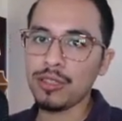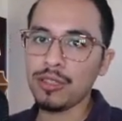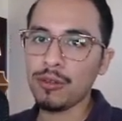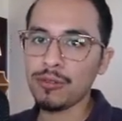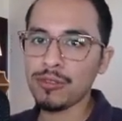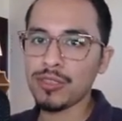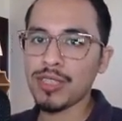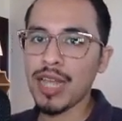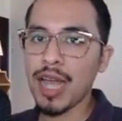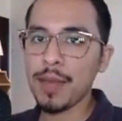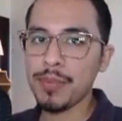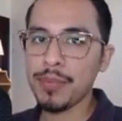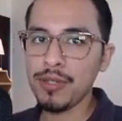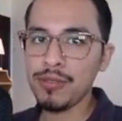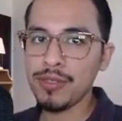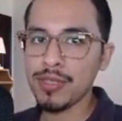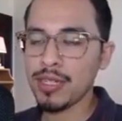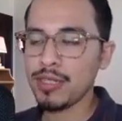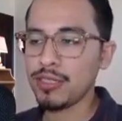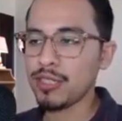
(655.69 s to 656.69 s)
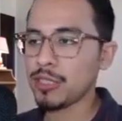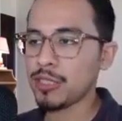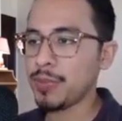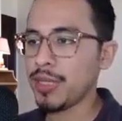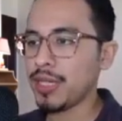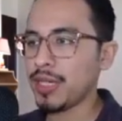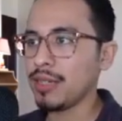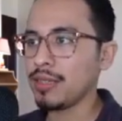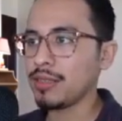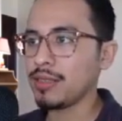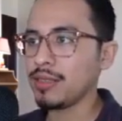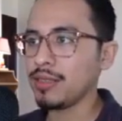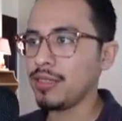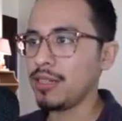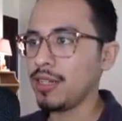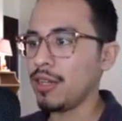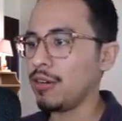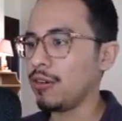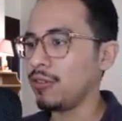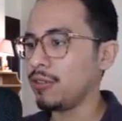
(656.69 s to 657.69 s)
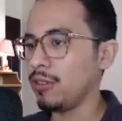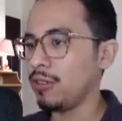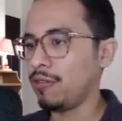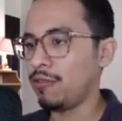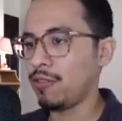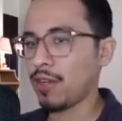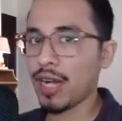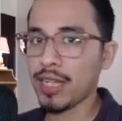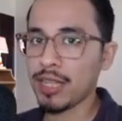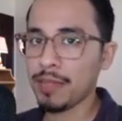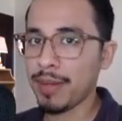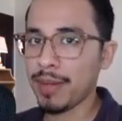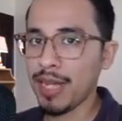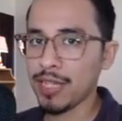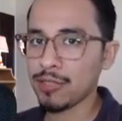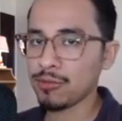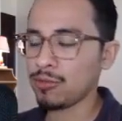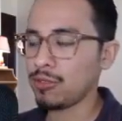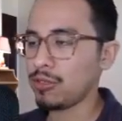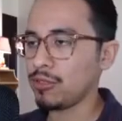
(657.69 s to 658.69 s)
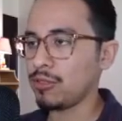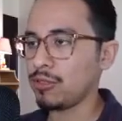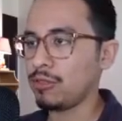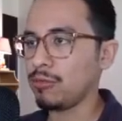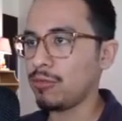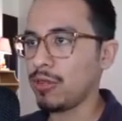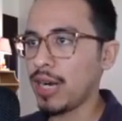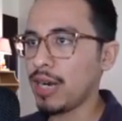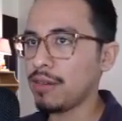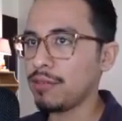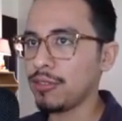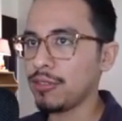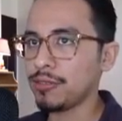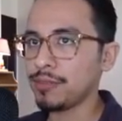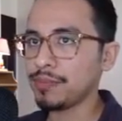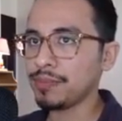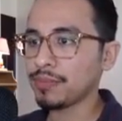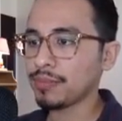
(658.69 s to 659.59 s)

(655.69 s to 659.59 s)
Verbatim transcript: Don't stop using it just because, you know, you forgot the password or whatever.